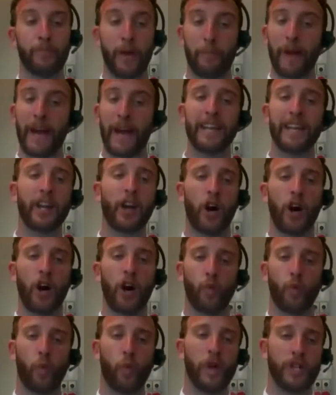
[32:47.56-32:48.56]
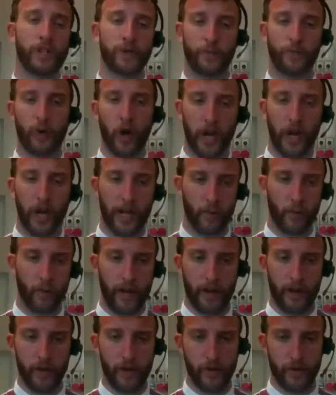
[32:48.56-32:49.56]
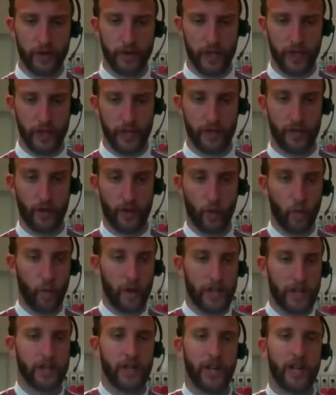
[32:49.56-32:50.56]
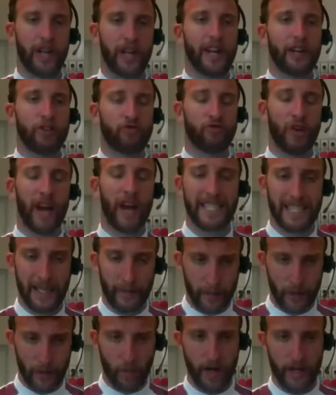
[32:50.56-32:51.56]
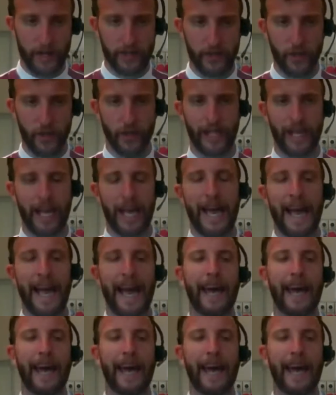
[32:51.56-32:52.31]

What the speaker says: Depending on which product we are using, so which recipe we are doing,